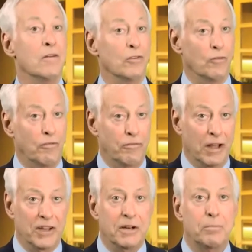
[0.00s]

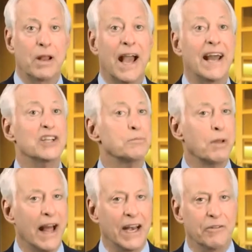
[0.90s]
Failing to plan is
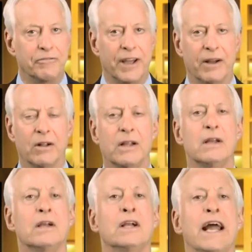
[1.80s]
planning to fail,
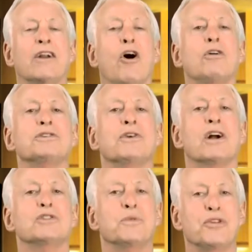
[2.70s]
and it all
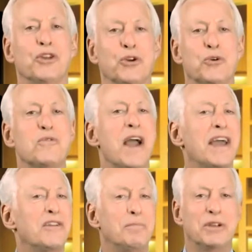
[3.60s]
starts with you
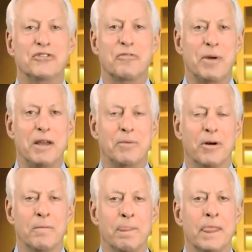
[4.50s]
and a piece of
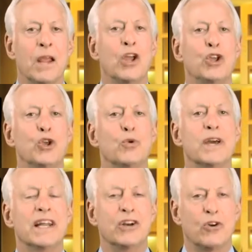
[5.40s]
paper. You
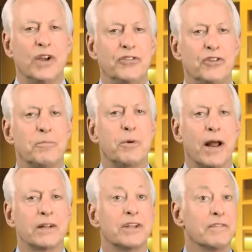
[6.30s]
can increase your
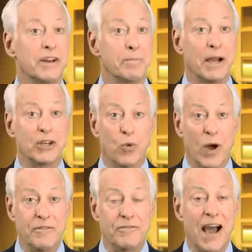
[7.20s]
productivity by
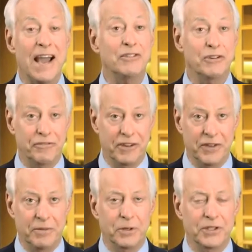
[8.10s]
25 to
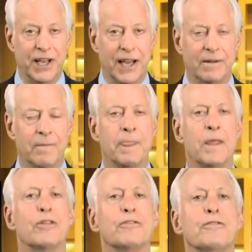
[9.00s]
50%
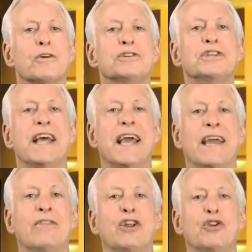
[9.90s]
the first
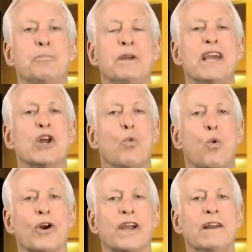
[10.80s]
day that you begin
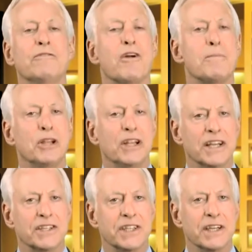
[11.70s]
working from a
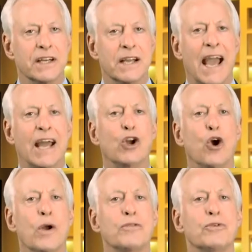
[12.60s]
list and
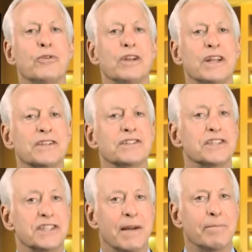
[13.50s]
going through the list
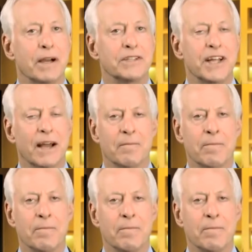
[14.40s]
step by step.